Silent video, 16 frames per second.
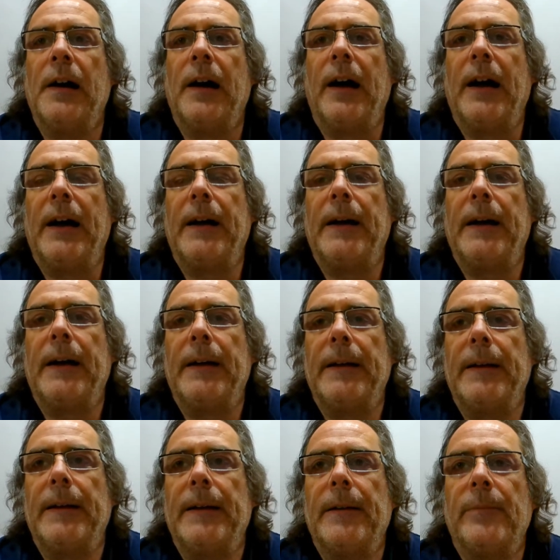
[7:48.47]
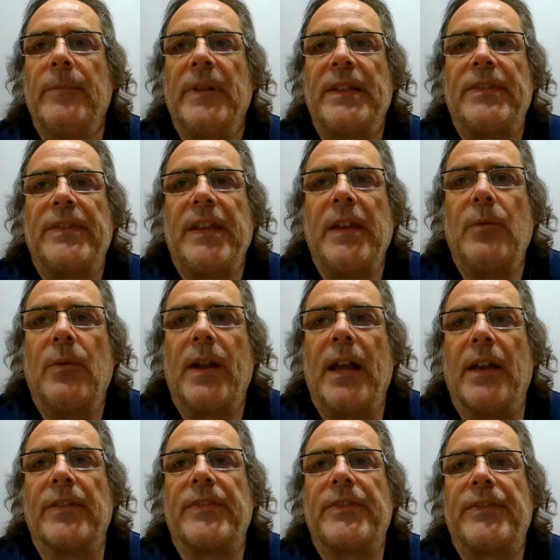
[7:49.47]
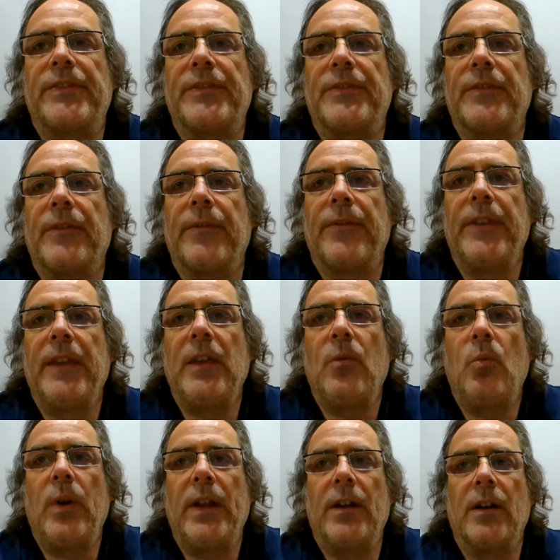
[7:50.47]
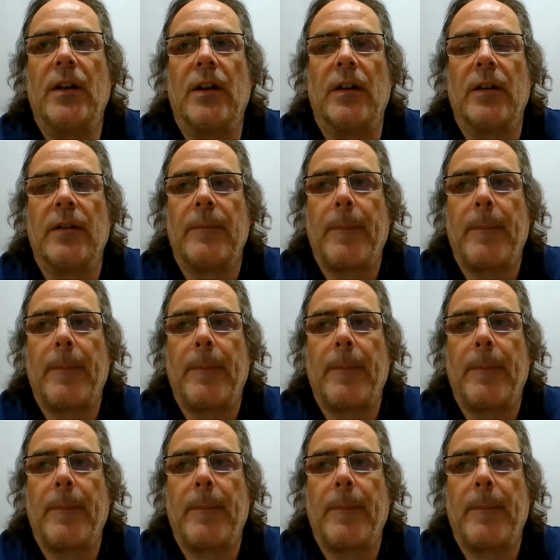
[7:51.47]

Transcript: Let's see, what else? The winner.